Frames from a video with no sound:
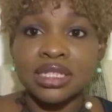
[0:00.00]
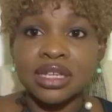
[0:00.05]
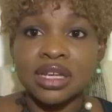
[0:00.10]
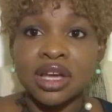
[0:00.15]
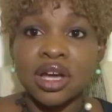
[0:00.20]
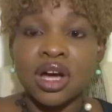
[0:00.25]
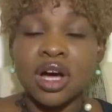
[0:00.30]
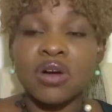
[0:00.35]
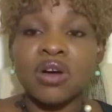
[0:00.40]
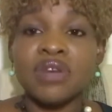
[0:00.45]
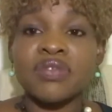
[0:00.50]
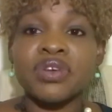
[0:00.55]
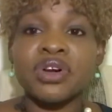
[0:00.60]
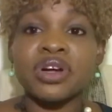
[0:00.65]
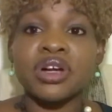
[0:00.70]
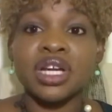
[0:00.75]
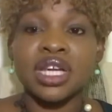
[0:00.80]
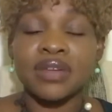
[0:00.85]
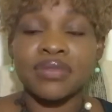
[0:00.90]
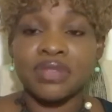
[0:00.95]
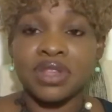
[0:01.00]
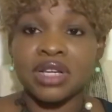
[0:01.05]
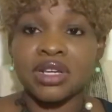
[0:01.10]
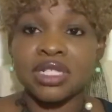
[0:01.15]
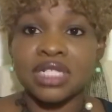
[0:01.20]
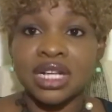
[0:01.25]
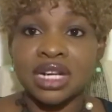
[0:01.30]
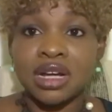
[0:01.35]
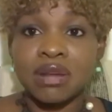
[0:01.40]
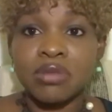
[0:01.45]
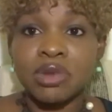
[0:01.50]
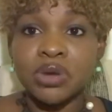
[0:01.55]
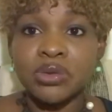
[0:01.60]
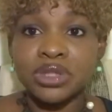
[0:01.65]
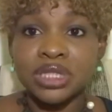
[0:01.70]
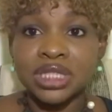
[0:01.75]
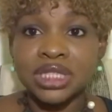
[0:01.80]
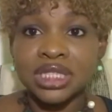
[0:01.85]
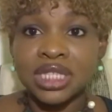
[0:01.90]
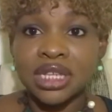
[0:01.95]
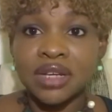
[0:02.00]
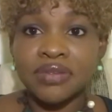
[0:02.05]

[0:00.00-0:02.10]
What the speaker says: However, if there's an amount to save